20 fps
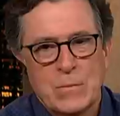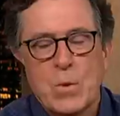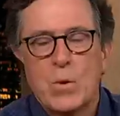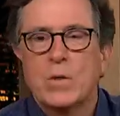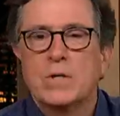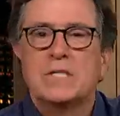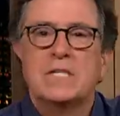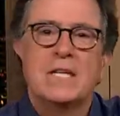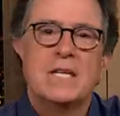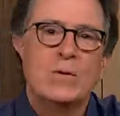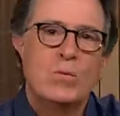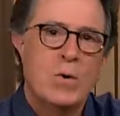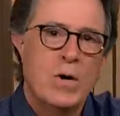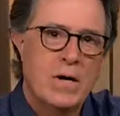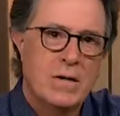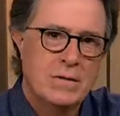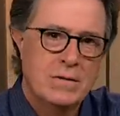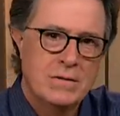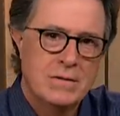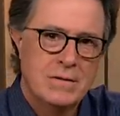
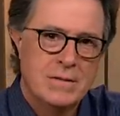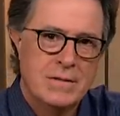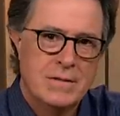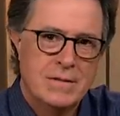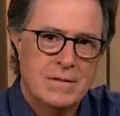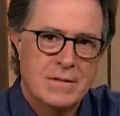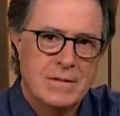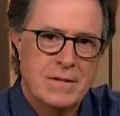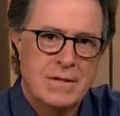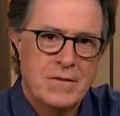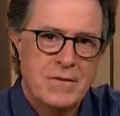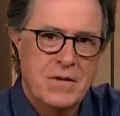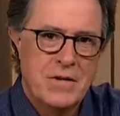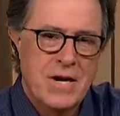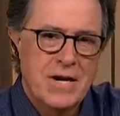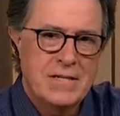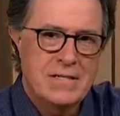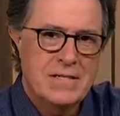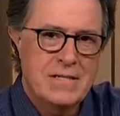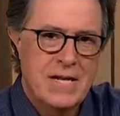Quarantinewhile. The
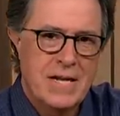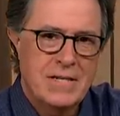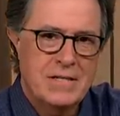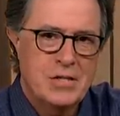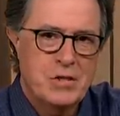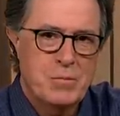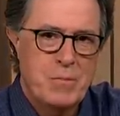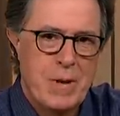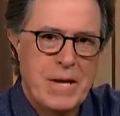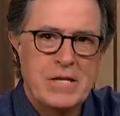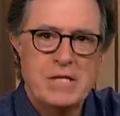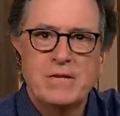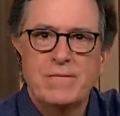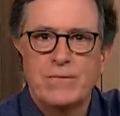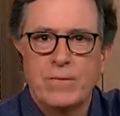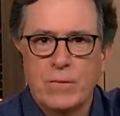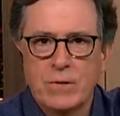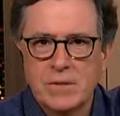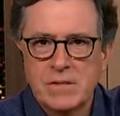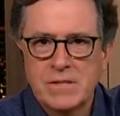United States Space
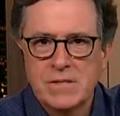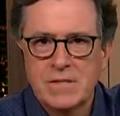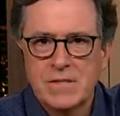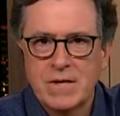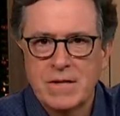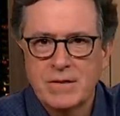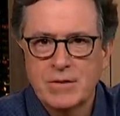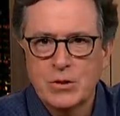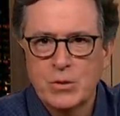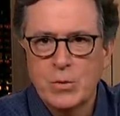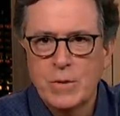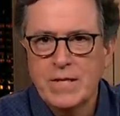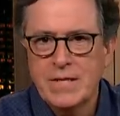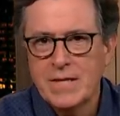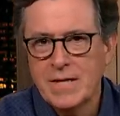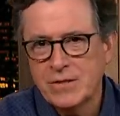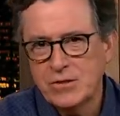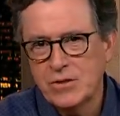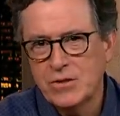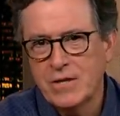Force sent out a tweet
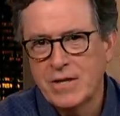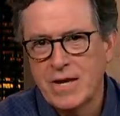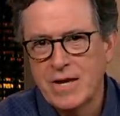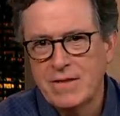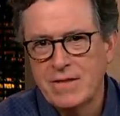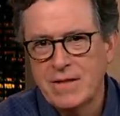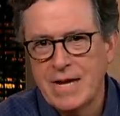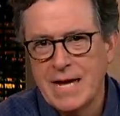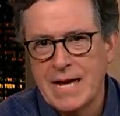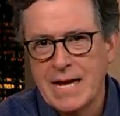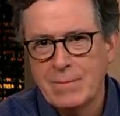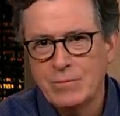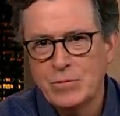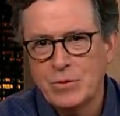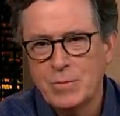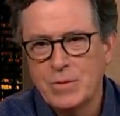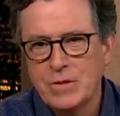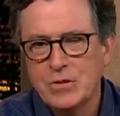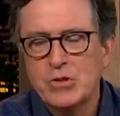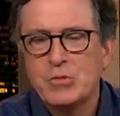yesterday that aimed
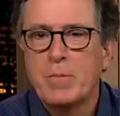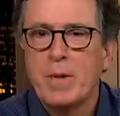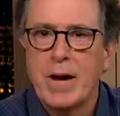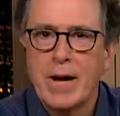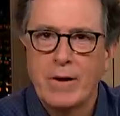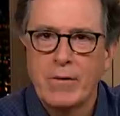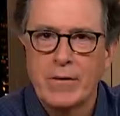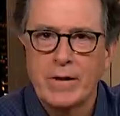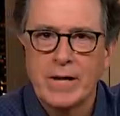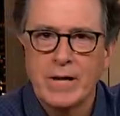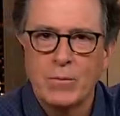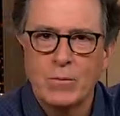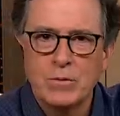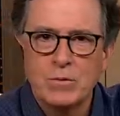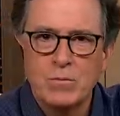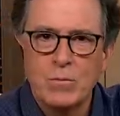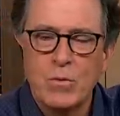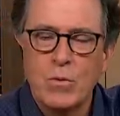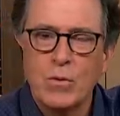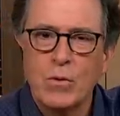to be inspiring and
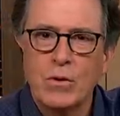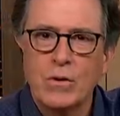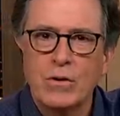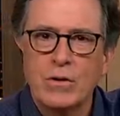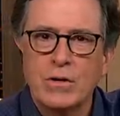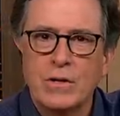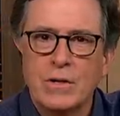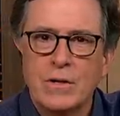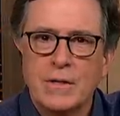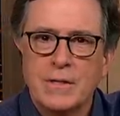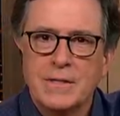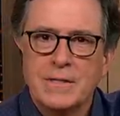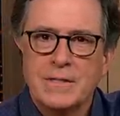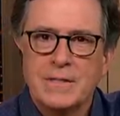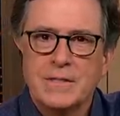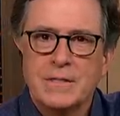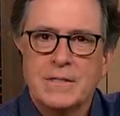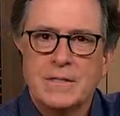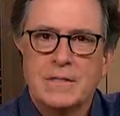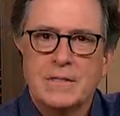was more
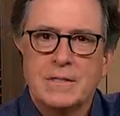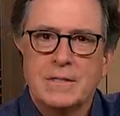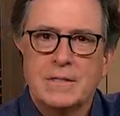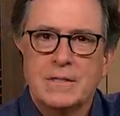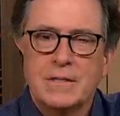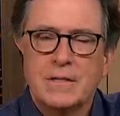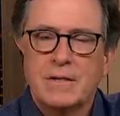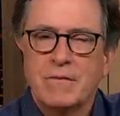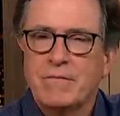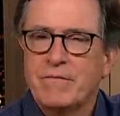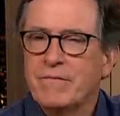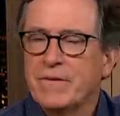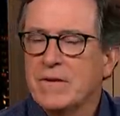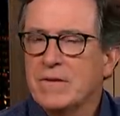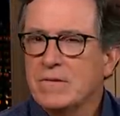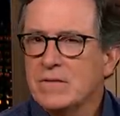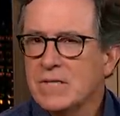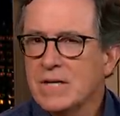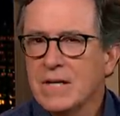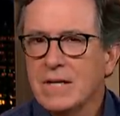
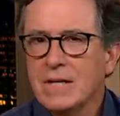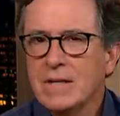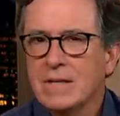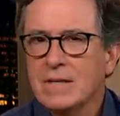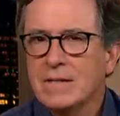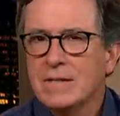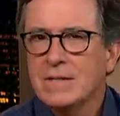confusing.